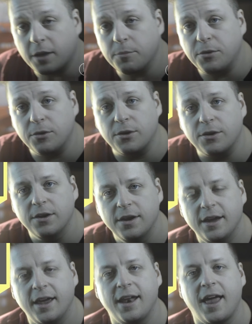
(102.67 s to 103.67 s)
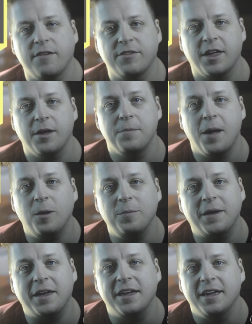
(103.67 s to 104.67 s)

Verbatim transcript: computer and having him help me